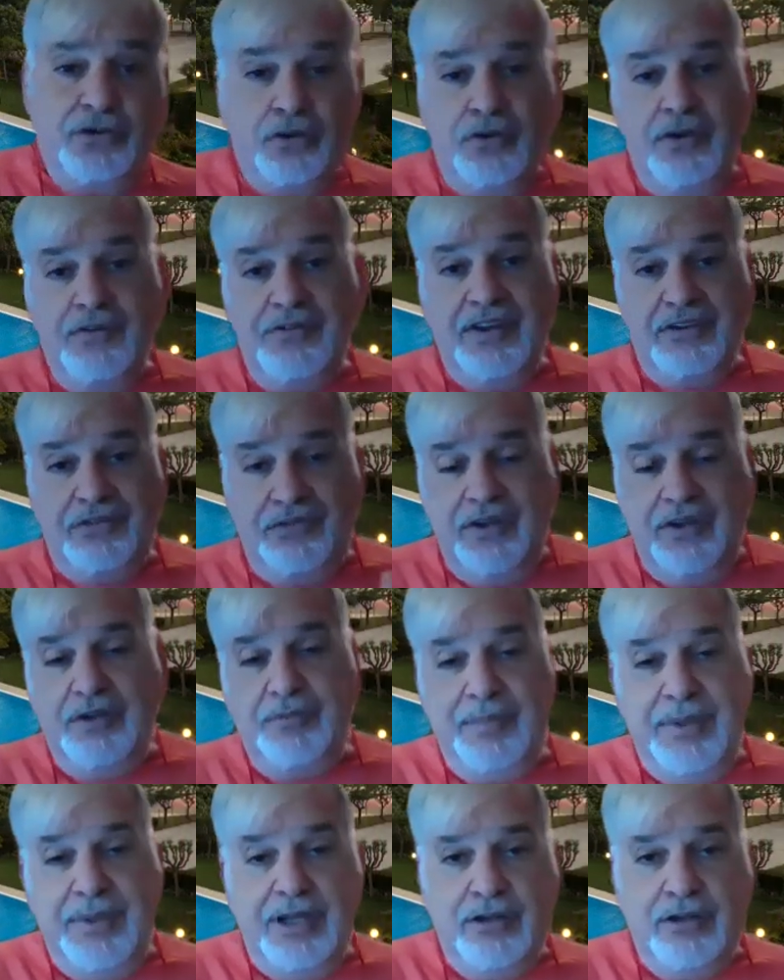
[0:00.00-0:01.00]
to give us
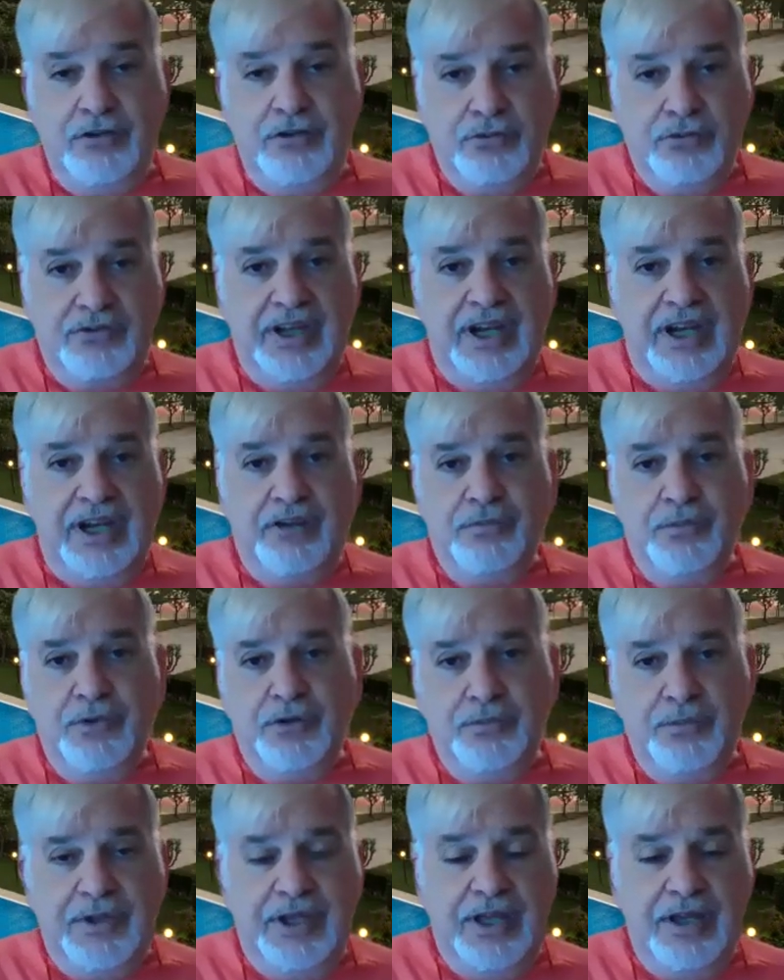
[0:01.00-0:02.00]
feedback, to tell us
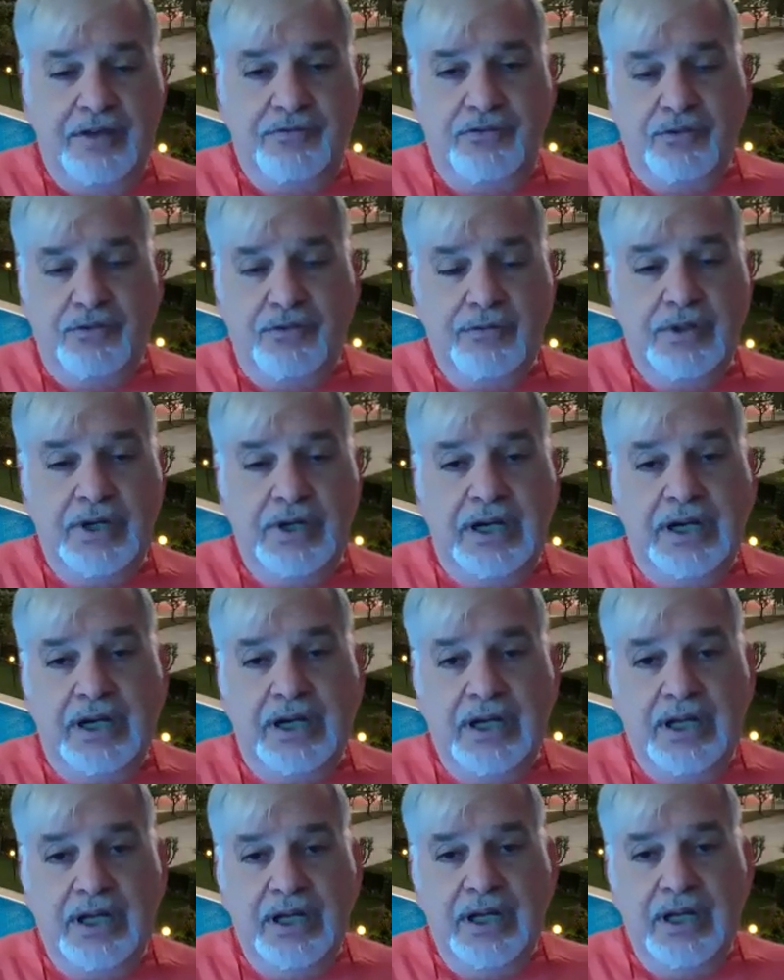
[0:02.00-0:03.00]
what we have
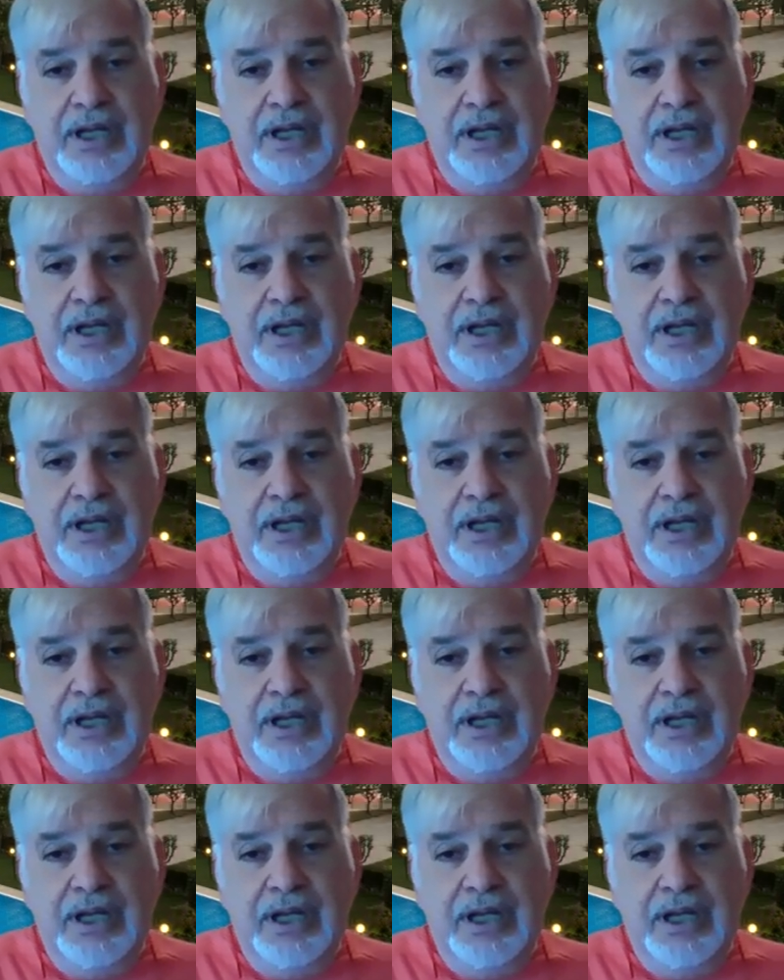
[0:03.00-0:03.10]
to